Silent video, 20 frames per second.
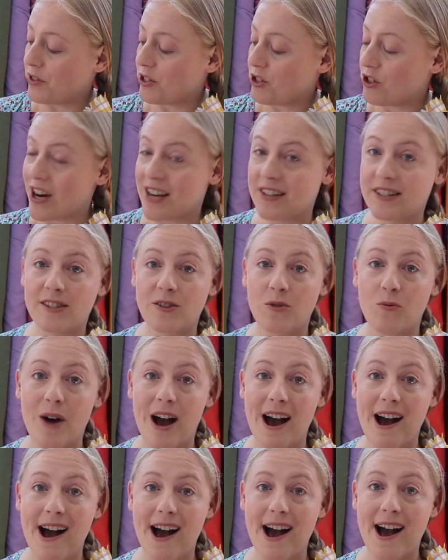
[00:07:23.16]
dress to
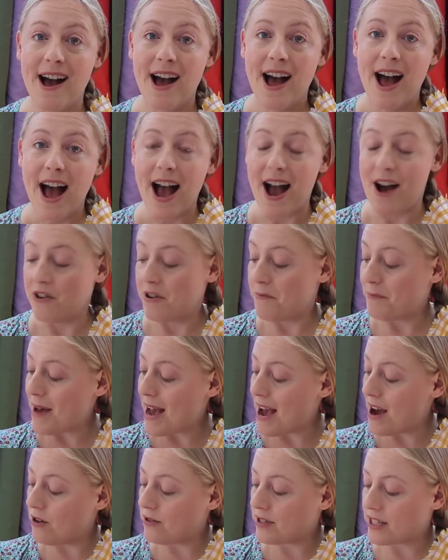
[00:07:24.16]
wear out and
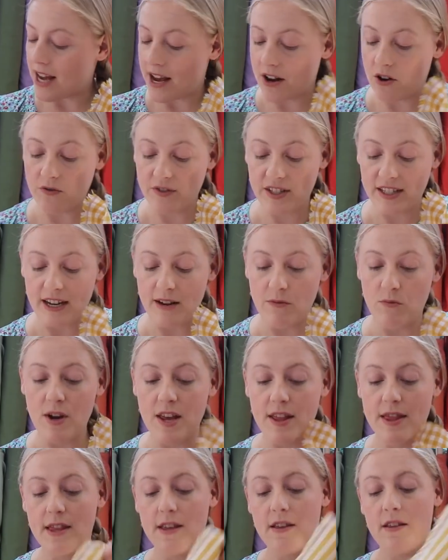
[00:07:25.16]
about, and obviously
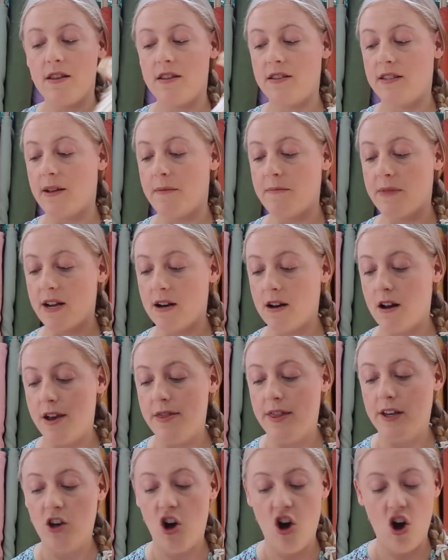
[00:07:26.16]
with something
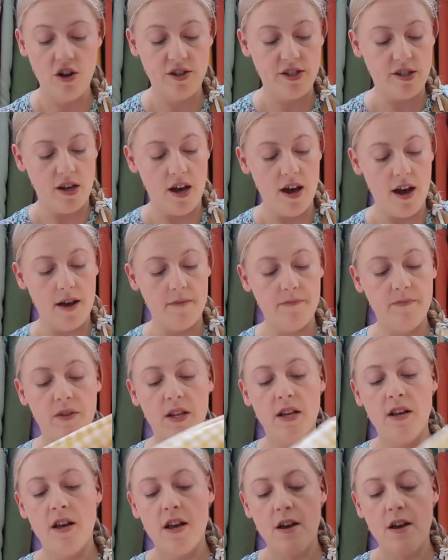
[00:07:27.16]
like the cotton,